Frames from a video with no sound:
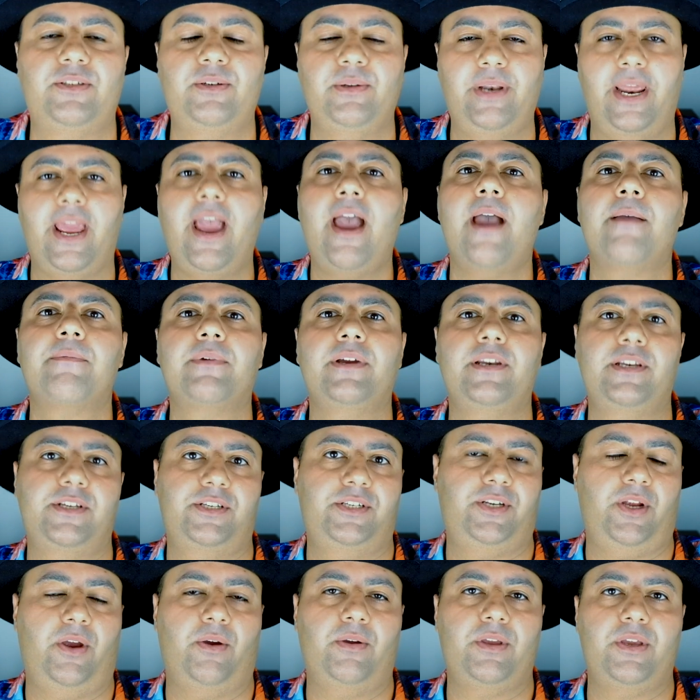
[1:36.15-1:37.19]
Today I'm going to
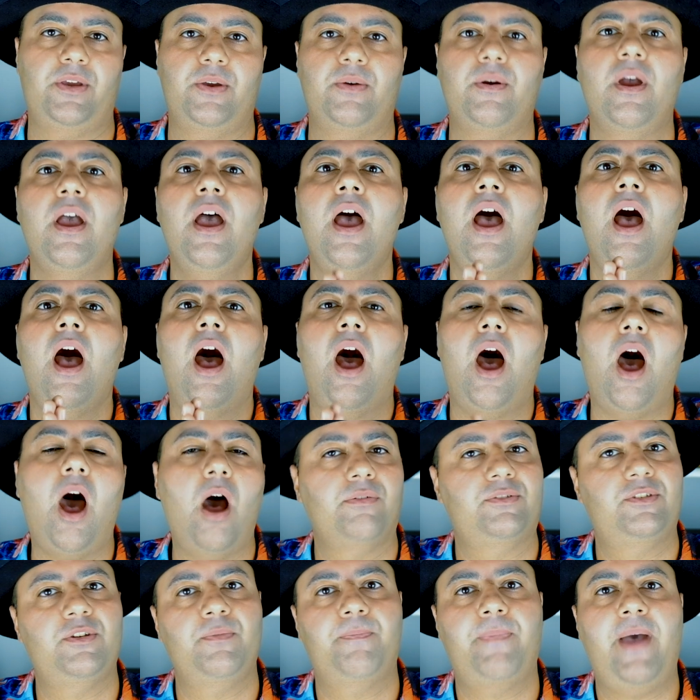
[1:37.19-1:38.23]
show you
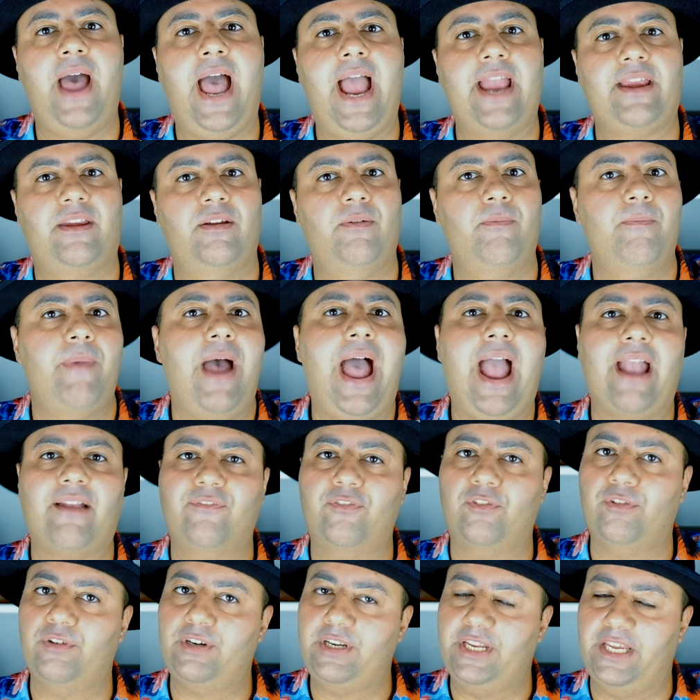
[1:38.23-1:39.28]
how to pack your bag
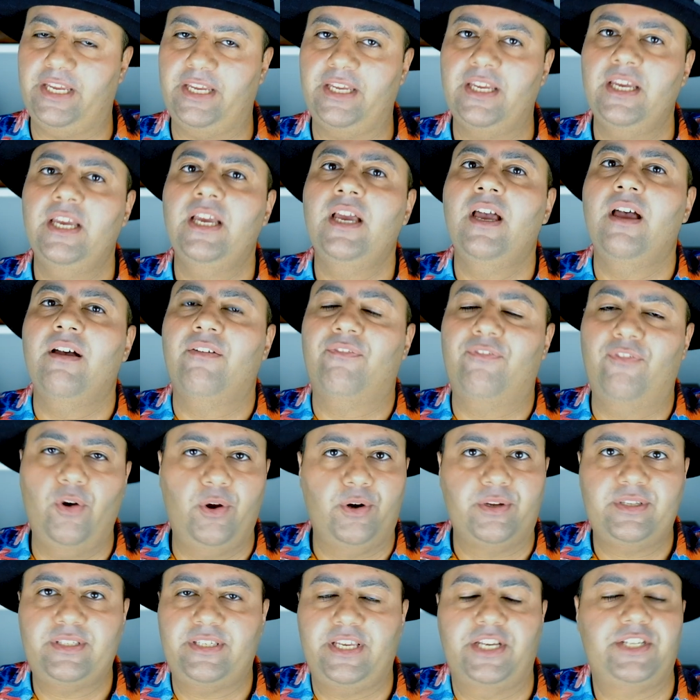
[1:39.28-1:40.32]
for the
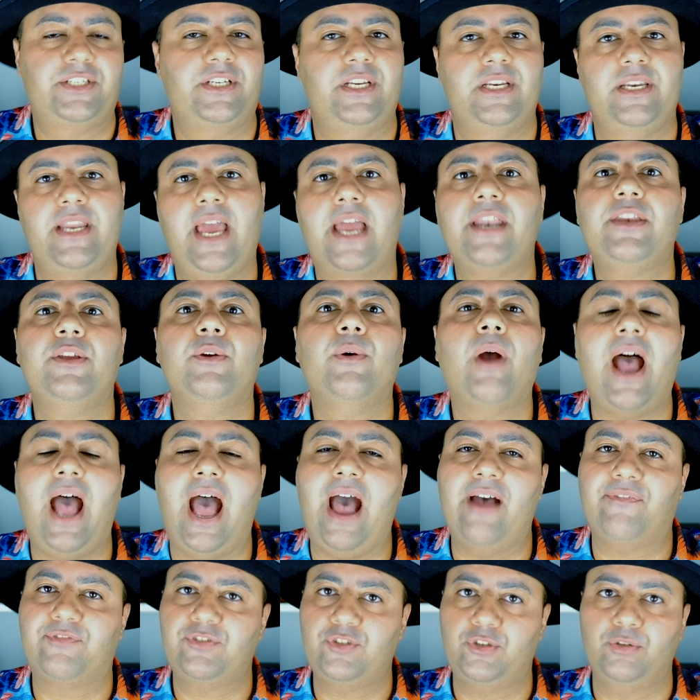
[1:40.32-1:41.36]
photo session that you
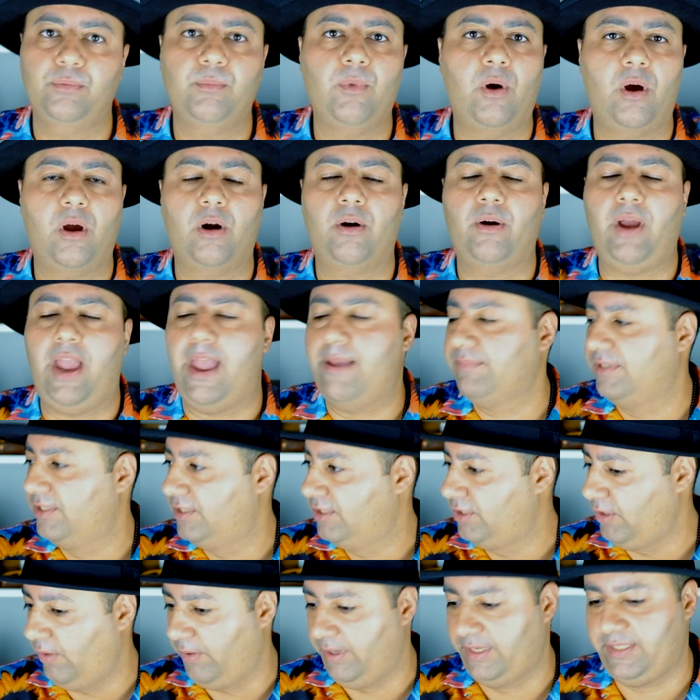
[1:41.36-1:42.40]
have tomorrow. I'm
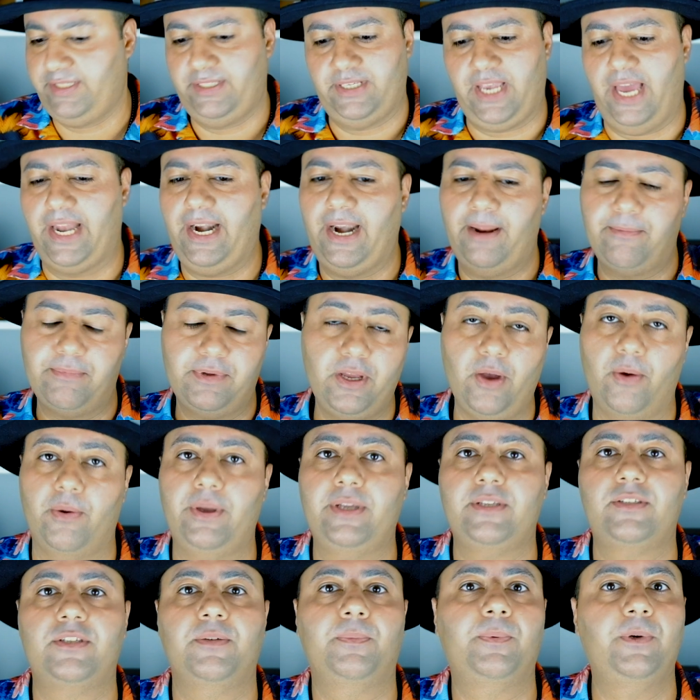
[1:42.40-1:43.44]
so excited. I'm
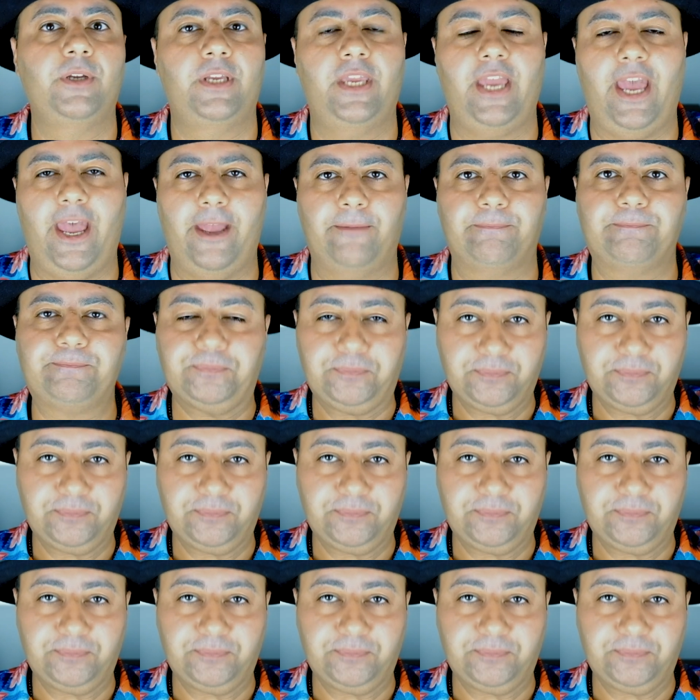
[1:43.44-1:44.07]
going to Phuket.